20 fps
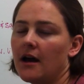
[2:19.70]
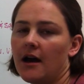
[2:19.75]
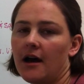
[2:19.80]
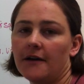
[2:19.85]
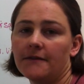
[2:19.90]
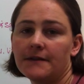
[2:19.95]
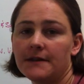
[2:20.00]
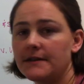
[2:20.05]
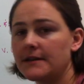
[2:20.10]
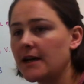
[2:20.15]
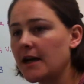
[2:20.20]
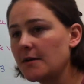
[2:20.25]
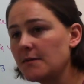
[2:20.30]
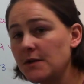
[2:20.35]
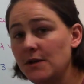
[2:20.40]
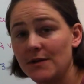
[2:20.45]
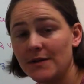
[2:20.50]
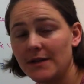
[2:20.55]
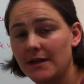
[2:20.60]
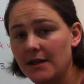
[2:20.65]

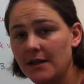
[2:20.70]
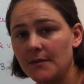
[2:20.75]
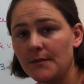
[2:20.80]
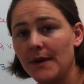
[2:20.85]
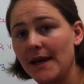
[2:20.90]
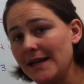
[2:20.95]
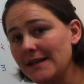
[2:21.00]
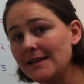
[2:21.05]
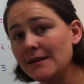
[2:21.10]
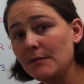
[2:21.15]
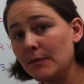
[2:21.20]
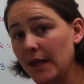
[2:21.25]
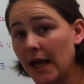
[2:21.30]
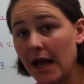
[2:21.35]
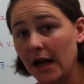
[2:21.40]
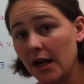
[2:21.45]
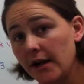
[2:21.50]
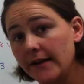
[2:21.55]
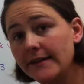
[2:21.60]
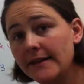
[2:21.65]
Oftentimes you see them painted
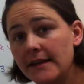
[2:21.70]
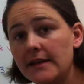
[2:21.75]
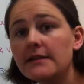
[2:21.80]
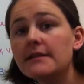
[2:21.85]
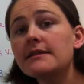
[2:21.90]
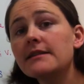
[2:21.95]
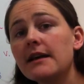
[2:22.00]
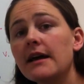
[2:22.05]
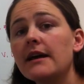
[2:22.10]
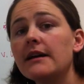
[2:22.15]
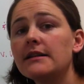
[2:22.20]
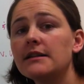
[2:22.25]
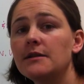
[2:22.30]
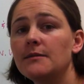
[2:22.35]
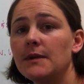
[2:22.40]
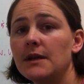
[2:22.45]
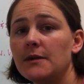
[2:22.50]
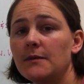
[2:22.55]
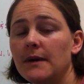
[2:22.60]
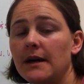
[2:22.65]
black on the inside to
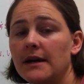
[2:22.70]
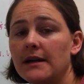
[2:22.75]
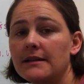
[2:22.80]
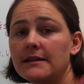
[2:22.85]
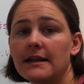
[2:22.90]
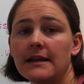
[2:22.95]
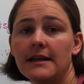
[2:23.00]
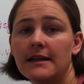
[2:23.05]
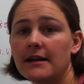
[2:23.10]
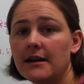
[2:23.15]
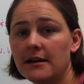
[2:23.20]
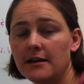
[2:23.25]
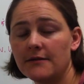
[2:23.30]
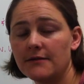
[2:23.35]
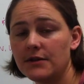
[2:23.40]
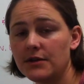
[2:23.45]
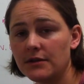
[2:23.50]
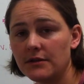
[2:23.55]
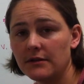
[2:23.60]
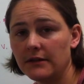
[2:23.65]
minimize any kind
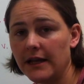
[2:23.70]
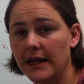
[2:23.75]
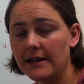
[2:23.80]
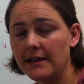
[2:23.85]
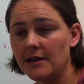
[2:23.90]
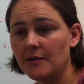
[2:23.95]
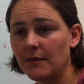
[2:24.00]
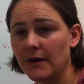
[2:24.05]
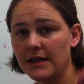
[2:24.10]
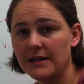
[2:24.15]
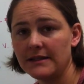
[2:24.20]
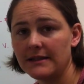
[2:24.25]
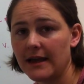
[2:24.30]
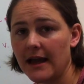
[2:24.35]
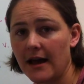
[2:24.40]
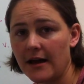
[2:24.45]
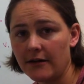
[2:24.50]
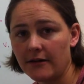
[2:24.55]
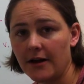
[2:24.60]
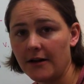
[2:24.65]
of light that might
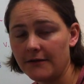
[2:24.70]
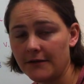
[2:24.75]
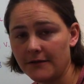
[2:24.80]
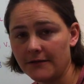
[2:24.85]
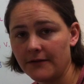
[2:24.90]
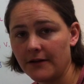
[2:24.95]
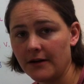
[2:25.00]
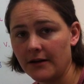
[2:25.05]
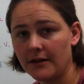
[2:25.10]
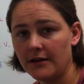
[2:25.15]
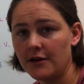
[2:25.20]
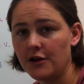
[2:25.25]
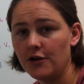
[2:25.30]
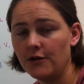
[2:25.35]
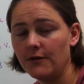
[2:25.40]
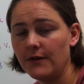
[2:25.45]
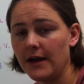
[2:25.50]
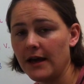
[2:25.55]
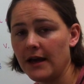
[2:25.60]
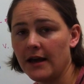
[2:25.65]
scatter off the front of the
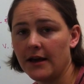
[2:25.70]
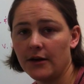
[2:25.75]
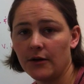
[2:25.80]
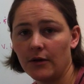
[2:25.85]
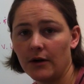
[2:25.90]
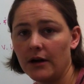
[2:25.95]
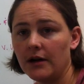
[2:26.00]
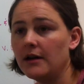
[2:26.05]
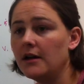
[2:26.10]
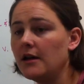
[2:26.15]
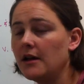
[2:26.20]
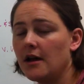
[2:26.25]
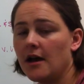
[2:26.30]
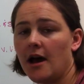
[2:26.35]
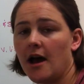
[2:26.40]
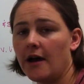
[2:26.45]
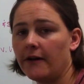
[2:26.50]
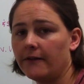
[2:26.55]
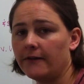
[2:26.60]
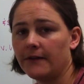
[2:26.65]
cuvette or
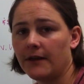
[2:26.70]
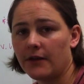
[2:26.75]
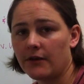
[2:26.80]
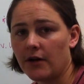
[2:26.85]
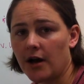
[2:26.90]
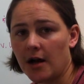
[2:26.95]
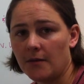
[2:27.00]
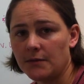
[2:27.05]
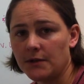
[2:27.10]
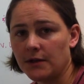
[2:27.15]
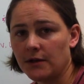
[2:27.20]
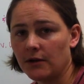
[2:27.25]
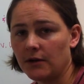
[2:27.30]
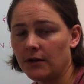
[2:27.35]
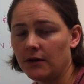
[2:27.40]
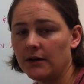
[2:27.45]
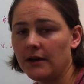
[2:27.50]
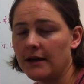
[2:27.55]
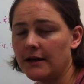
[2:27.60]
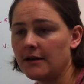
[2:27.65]
off of other
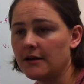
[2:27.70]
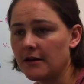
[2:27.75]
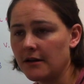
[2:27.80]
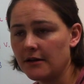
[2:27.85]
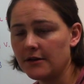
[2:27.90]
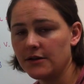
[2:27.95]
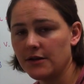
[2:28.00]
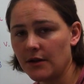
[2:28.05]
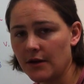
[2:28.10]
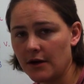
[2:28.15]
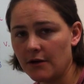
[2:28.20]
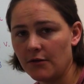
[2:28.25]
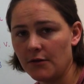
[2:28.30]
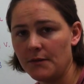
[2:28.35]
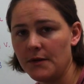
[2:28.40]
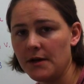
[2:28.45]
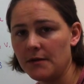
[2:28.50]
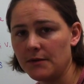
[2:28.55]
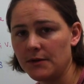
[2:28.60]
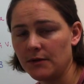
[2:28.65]
optical, so that it
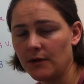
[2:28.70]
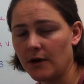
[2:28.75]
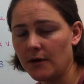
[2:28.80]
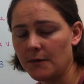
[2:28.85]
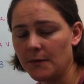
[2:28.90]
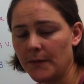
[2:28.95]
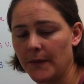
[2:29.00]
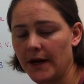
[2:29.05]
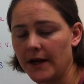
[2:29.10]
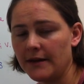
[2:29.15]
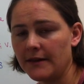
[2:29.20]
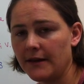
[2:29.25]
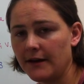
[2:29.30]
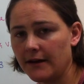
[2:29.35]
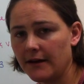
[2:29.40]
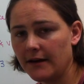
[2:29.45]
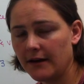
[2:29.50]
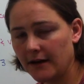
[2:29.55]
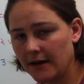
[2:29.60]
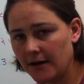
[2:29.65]
would be absorbed by
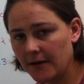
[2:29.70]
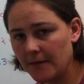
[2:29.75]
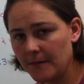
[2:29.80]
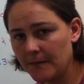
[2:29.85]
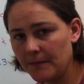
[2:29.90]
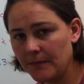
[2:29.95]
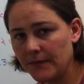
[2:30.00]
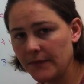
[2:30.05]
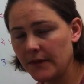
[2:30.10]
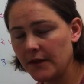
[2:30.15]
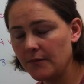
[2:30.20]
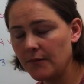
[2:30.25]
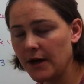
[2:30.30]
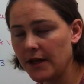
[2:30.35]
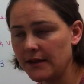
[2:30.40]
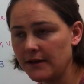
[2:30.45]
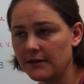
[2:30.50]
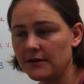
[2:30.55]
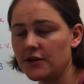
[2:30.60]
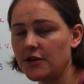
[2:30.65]

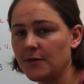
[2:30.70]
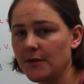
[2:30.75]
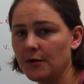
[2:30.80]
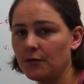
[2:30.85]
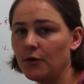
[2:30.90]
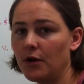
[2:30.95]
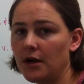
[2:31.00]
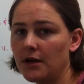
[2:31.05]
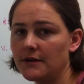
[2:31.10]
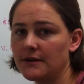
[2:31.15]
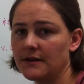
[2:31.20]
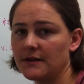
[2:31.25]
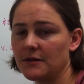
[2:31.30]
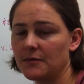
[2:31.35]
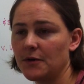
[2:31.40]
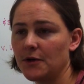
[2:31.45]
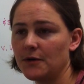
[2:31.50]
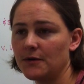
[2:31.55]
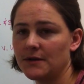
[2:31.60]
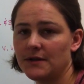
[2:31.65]
the instrument walls as
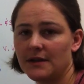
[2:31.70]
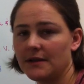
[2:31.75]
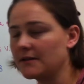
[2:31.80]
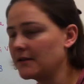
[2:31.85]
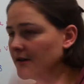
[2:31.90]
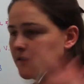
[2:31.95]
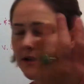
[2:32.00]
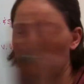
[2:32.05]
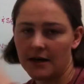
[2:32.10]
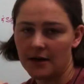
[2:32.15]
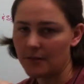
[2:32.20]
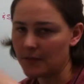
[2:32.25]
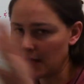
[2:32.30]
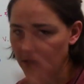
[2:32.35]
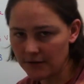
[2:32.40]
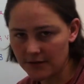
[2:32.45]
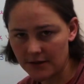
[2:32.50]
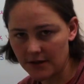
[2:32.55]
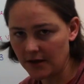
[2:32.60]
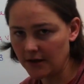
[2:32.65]
opposed to getting
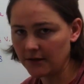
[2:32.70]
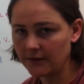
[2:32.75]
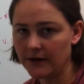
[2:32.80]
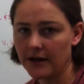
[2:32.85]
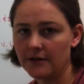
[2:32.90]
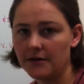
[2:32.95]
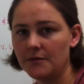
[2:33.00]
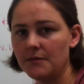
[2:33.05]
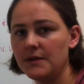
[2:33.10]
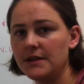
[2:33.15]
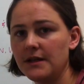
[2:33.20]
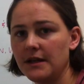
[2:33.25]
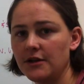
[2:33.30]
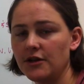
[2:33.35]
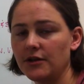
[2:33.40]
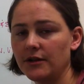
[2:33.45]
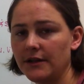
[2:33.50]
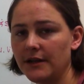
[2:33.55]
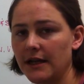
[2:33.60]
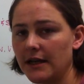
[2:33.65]
bounced all around and
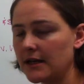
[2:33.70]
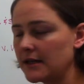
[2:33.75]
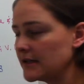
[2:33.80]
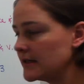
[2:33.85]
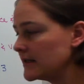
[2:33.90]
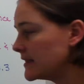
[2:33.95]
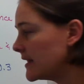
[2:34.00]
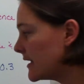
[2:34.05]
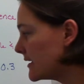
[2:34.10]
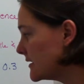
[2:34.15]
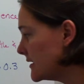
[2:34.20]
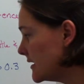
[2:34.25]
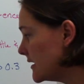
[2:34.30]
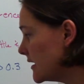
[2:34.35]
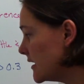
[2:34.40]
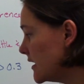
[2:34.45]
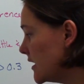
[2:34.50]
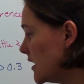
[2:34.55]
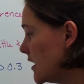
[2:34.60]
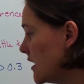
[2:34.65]
potentially getting detected.